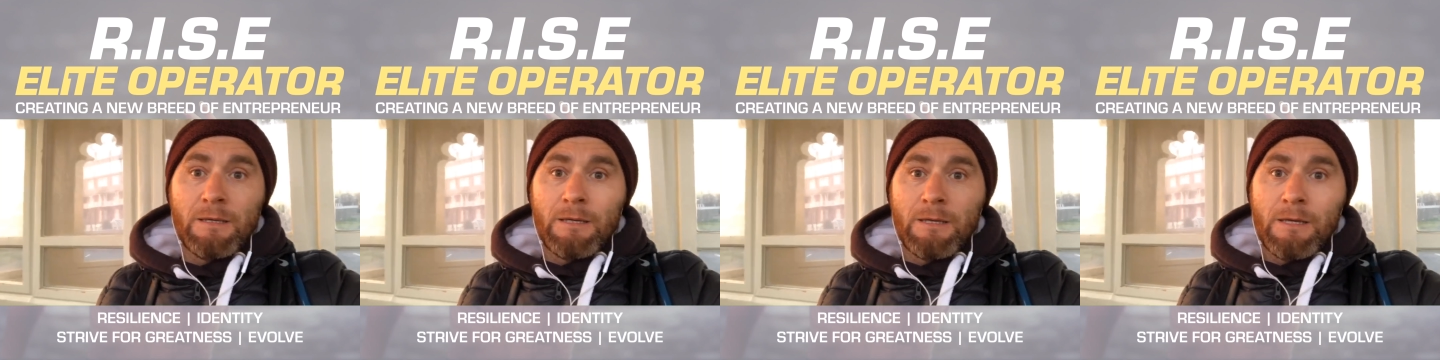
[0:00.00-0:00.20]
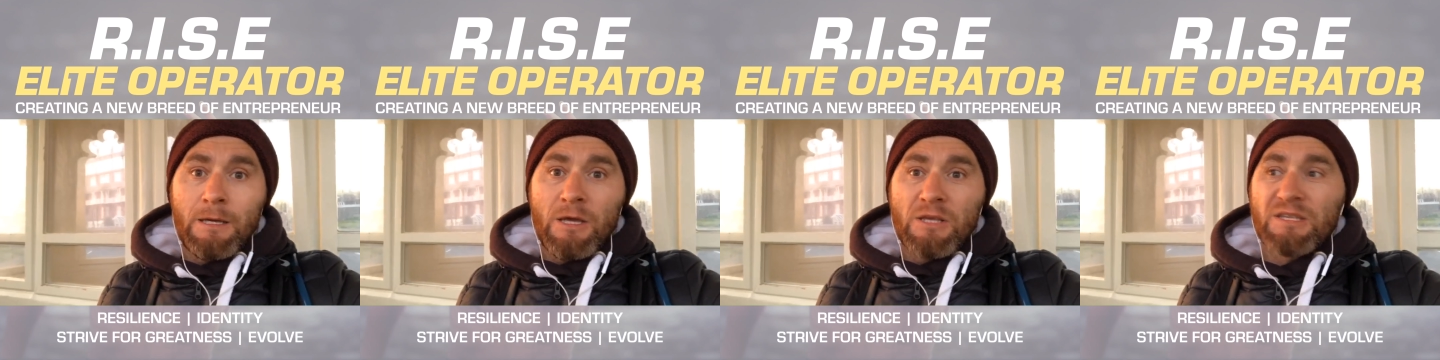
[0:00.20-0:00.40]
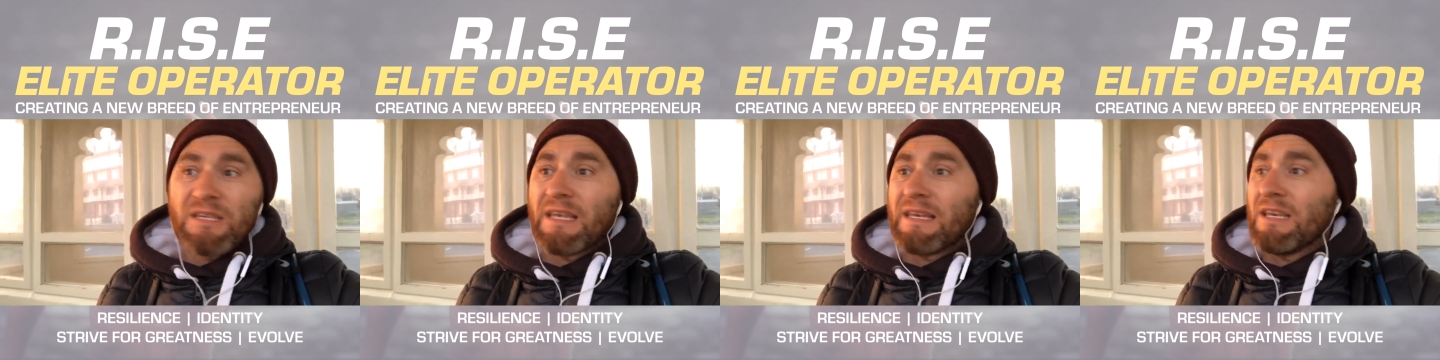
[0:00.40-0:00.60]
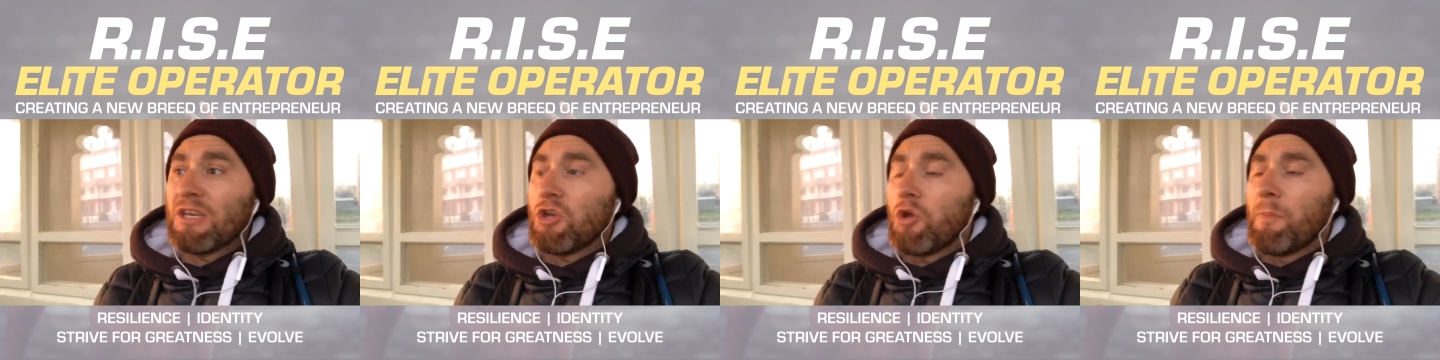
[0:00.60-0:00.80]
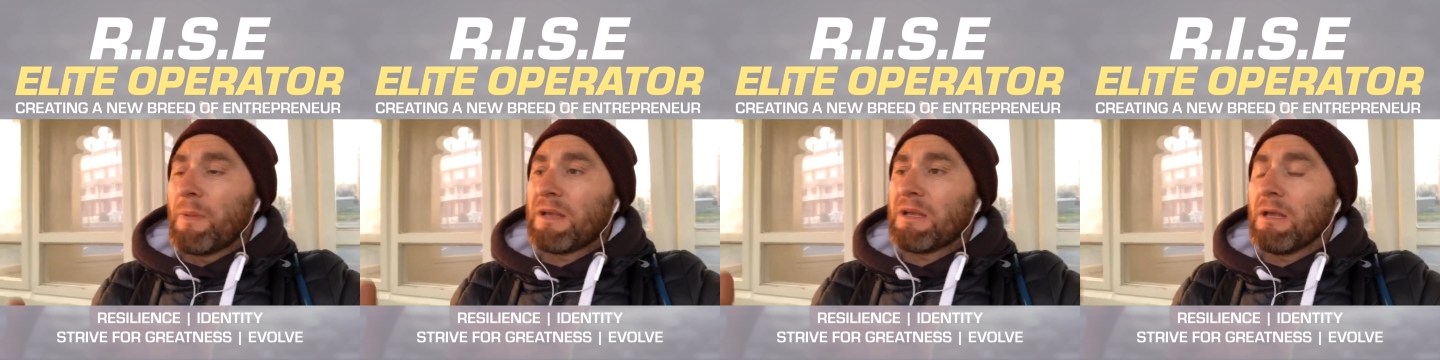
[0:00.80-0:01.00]
Suddenly
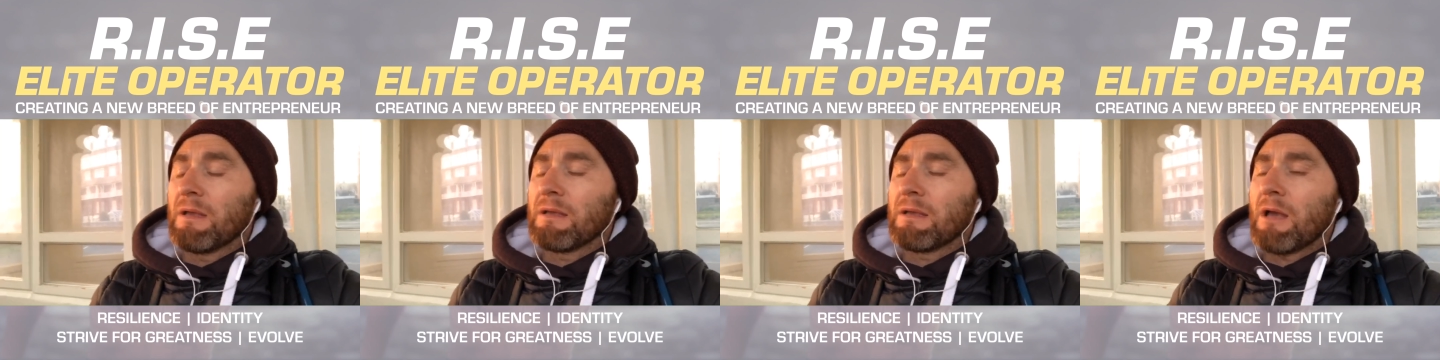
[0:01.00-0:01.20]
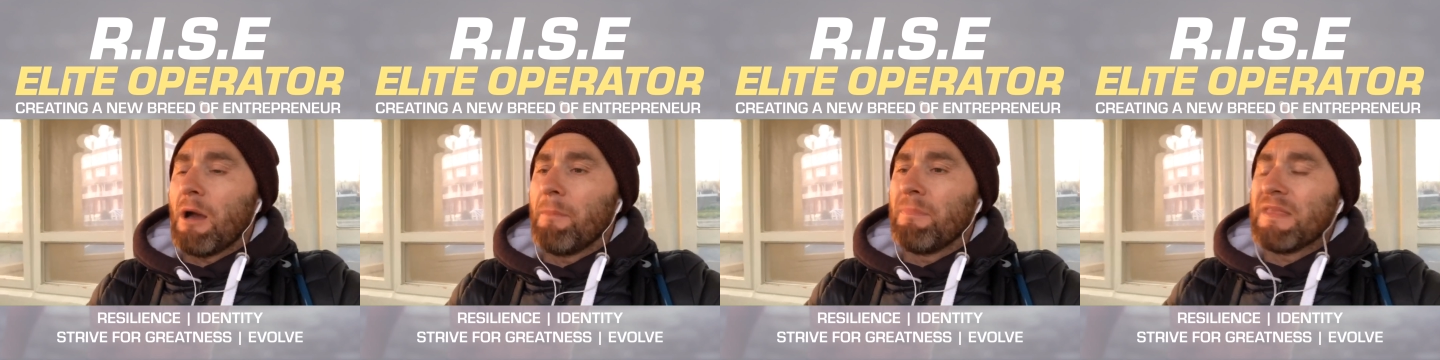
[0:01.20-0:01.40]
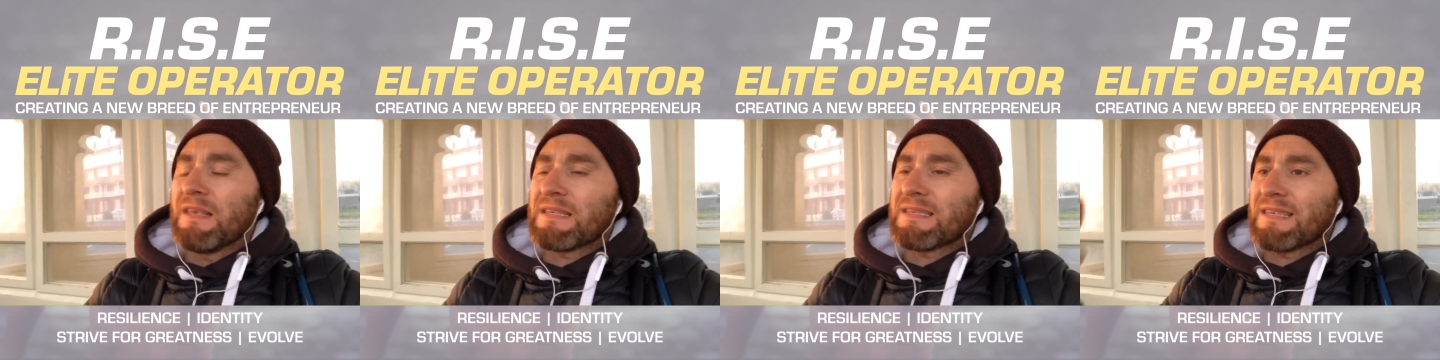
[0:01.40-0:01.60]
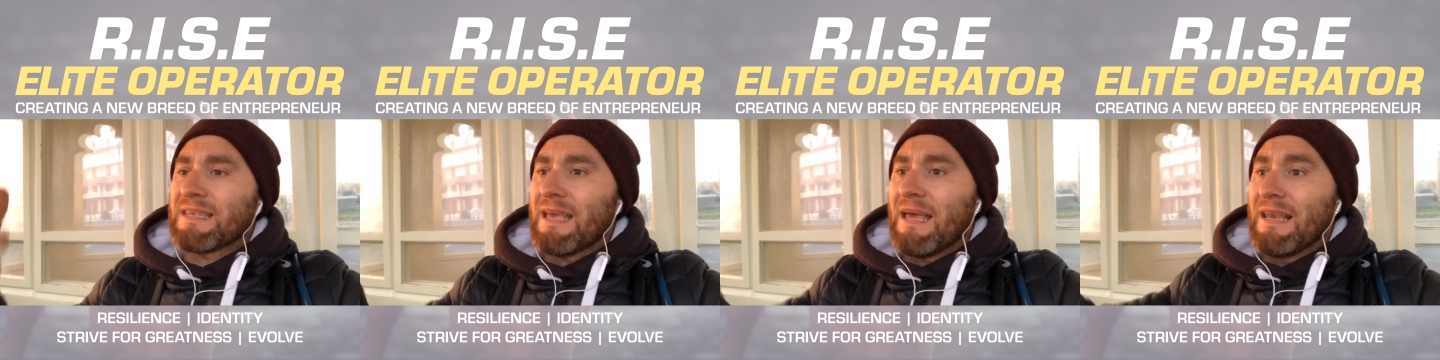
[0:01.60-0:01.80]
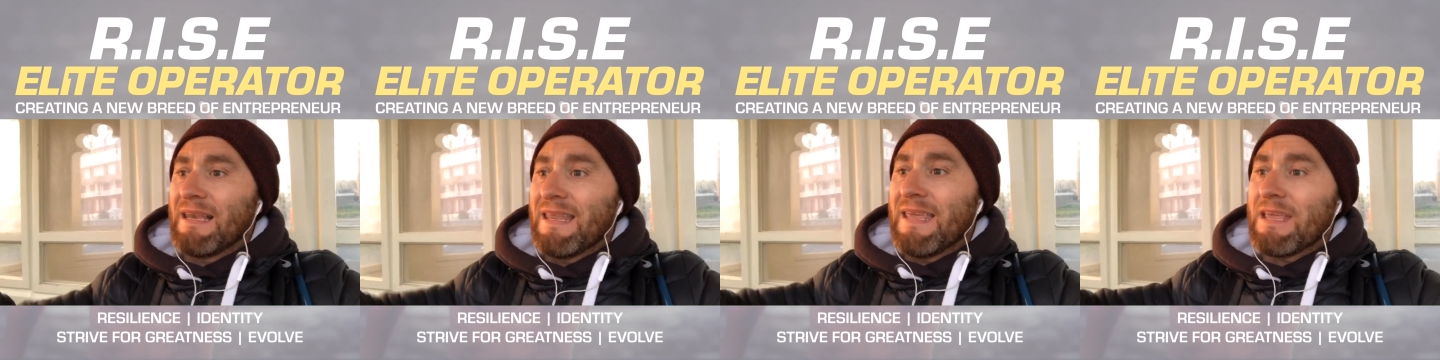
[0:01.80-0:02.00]
you become this
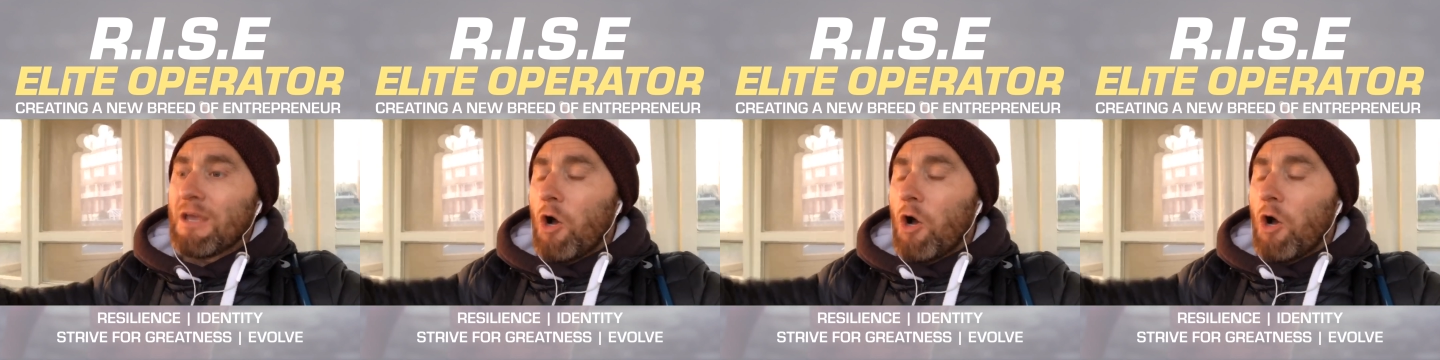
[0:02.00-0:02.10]
elite